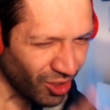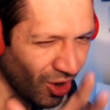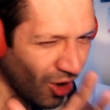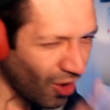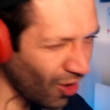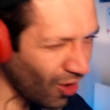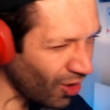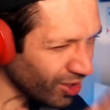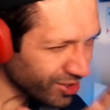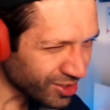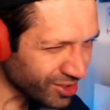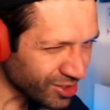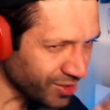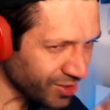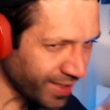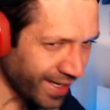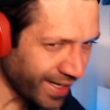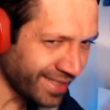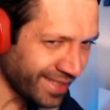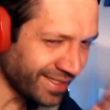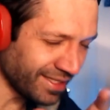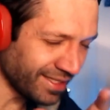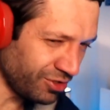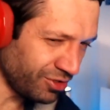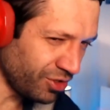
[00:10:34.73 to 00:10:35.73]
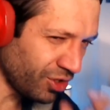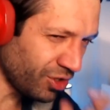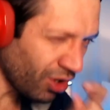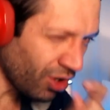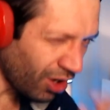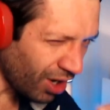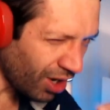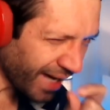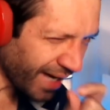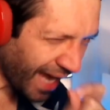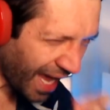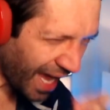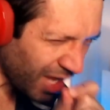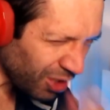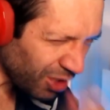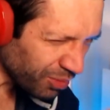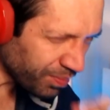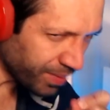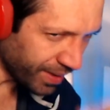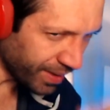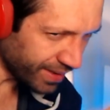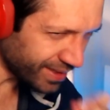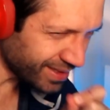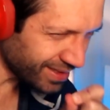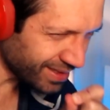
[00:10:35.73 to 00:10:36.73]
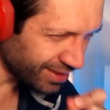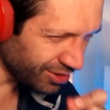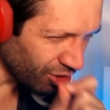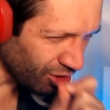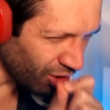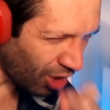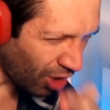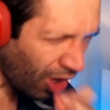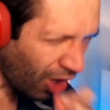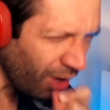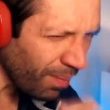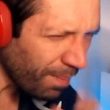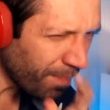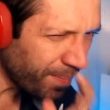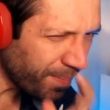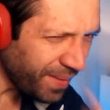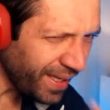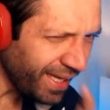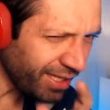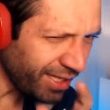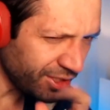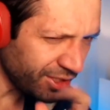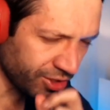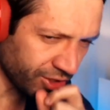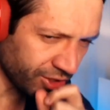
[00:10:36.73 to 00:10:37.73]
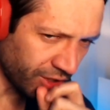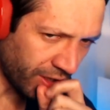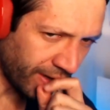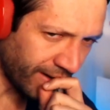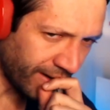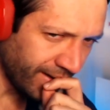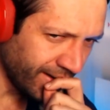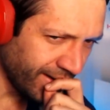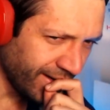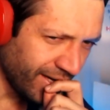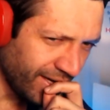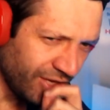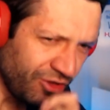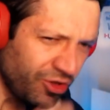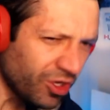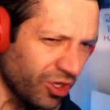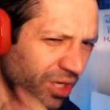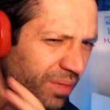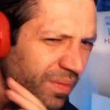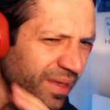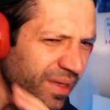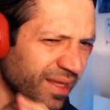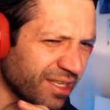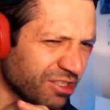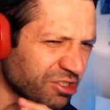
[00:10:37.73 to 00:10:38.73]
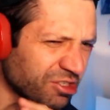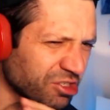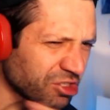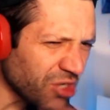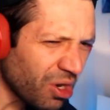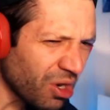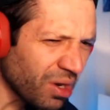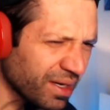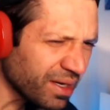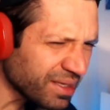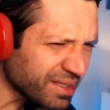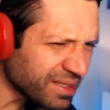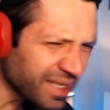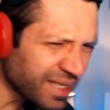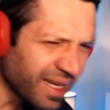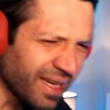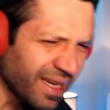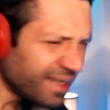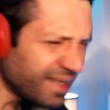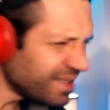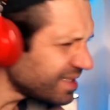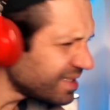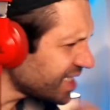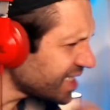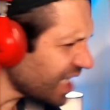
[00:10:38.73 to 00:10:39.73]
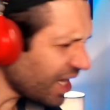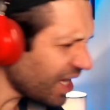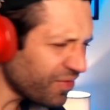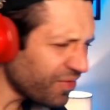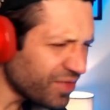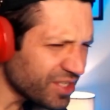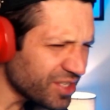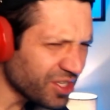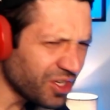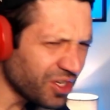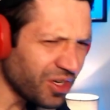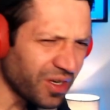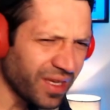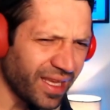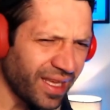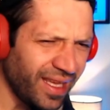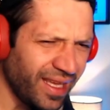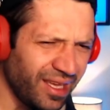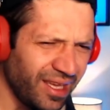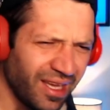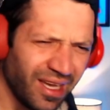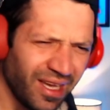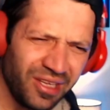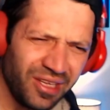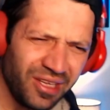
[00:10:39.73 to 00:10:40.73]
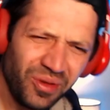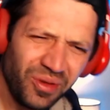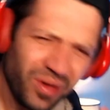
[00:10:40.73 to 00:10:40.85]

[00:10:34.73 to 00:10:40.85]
heartstrings, and you can't help it. You can't be strong. You can be the strongest, toughest cookie. You